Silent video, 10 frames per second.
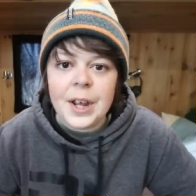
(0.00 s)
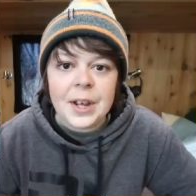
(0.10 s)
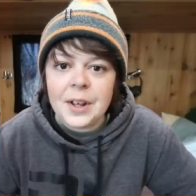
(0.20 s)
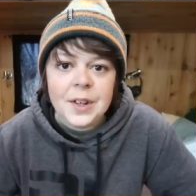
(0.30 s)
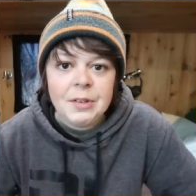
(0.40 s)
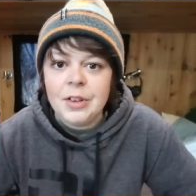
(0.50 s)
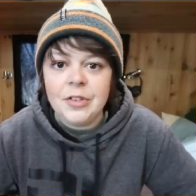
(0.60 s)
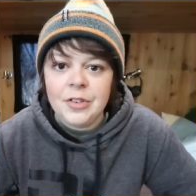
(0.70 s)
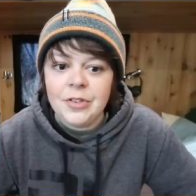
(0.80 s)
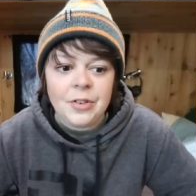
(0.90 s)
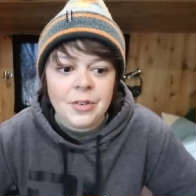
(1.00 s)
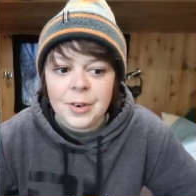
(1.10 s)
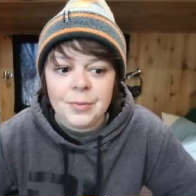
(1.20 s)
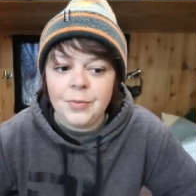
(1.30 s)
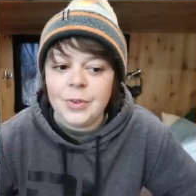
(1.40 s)
Like, uh, this is,
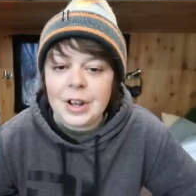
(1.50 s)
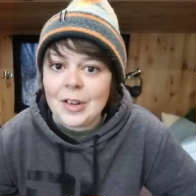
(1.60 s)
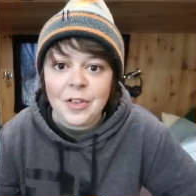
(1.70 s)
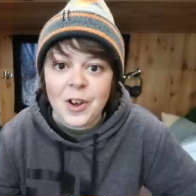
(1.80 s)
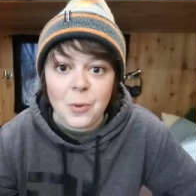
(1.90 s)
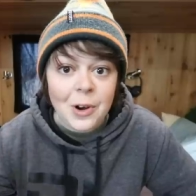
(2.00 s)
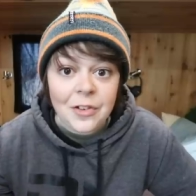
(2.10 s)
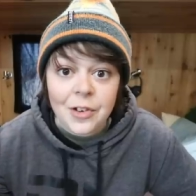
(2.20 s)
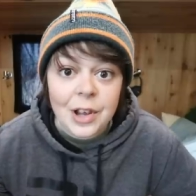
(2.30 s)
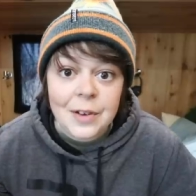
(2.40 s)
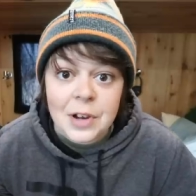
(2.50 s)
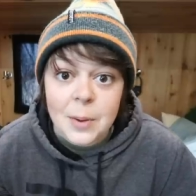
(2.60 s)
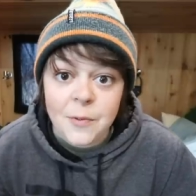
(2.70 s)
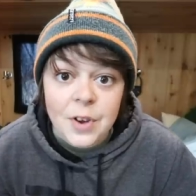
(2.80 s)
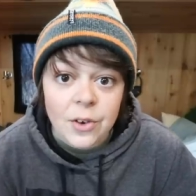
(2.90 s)
like I said, once in a
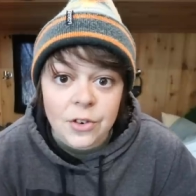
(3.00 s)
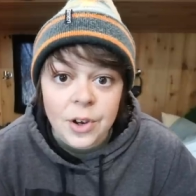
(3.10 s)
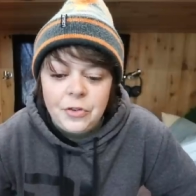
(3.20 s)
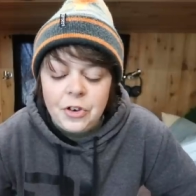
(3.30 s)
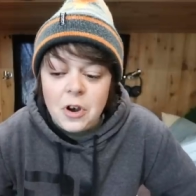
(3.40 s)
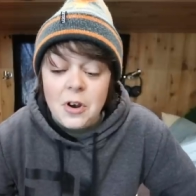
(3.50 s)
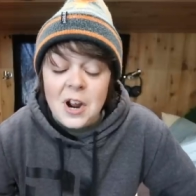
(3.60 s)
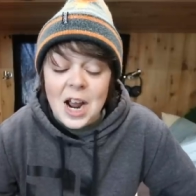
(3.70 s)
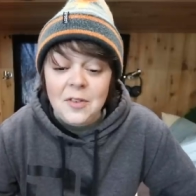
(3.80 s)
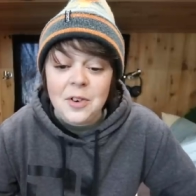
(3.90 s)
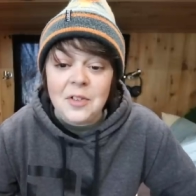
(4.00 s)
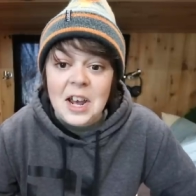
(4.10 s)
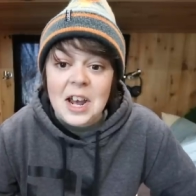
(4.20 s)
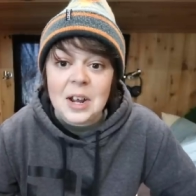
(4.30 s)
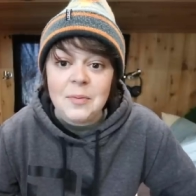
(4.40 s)
lifetime fish. So after
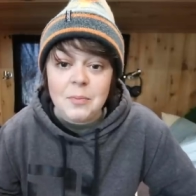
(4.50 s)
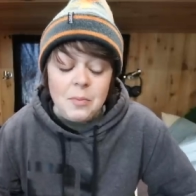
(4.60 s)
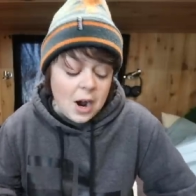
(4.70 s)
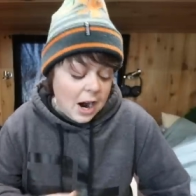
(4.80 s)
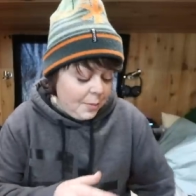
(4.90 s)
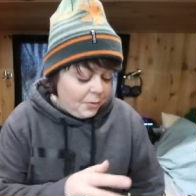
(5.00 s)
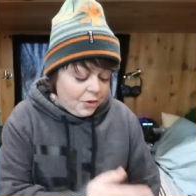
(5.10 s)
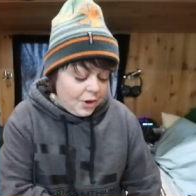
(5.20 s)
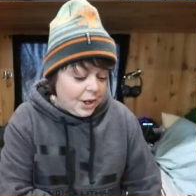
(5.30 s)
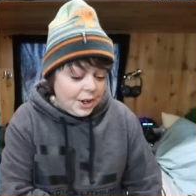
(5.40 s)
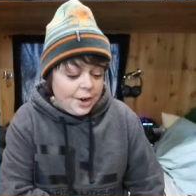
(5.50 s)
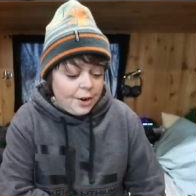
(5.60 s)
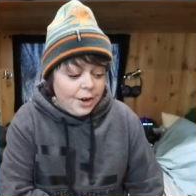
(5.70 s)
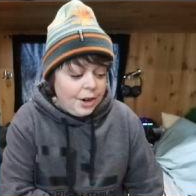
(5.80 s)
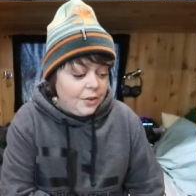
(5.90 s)
that, I'm sitting
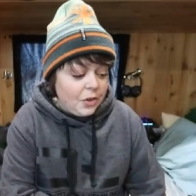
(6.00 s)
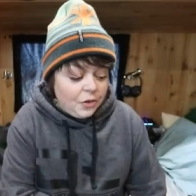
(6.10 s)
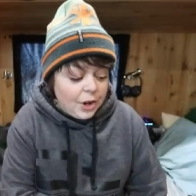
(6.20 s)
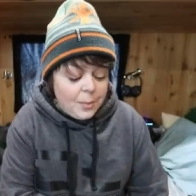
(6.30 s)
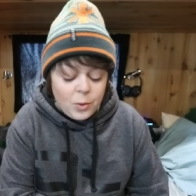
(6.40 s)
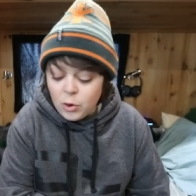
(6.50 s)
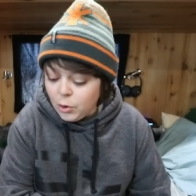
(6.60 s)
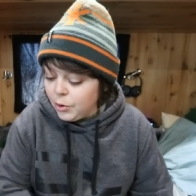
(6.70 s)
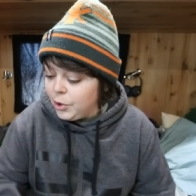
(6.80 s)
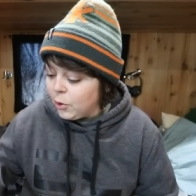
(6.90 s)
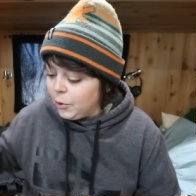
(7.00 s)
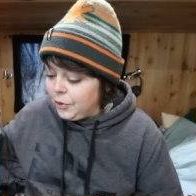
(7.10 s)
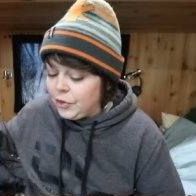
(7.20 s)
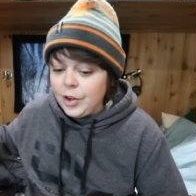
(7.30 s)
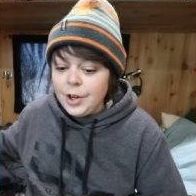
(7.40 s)
here in the same hole.
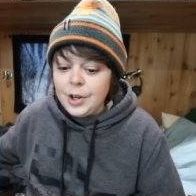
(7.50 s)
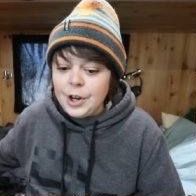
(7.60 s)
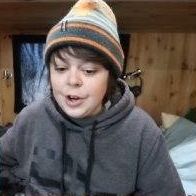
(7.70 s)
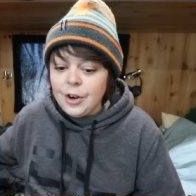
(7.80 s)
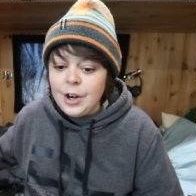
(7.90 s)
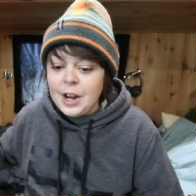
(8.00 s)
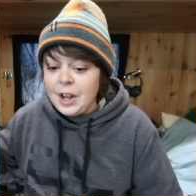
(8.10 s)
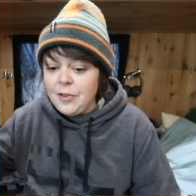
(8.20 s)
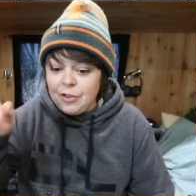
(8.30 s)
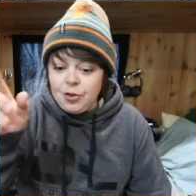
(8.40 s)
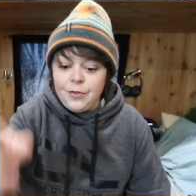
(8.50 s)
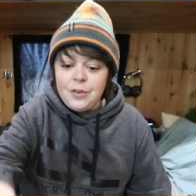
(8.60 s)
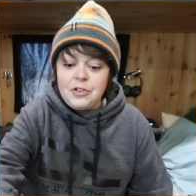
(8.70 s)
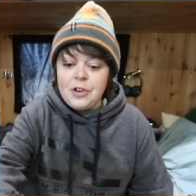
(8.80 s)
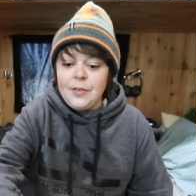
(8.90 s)
Cole's sitting here. Hayes is
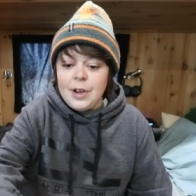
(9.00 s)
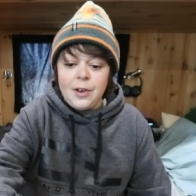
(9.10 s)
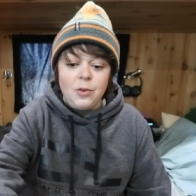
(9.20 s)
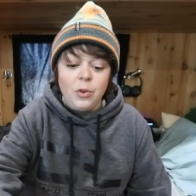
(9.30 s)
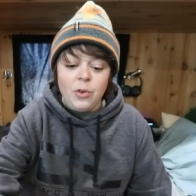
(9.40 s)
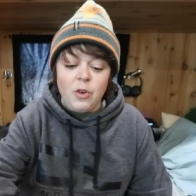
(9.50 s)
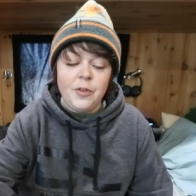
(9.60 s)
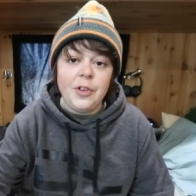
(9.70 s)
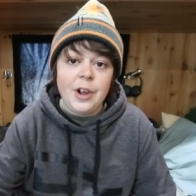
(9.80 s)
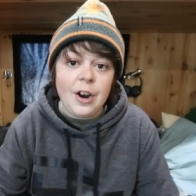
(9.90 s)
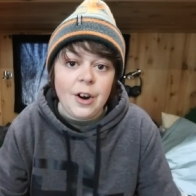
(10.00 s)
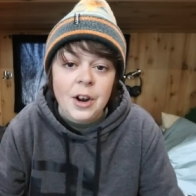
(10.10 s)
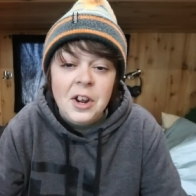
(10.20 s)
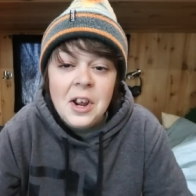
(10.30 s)
fishing that hole over there.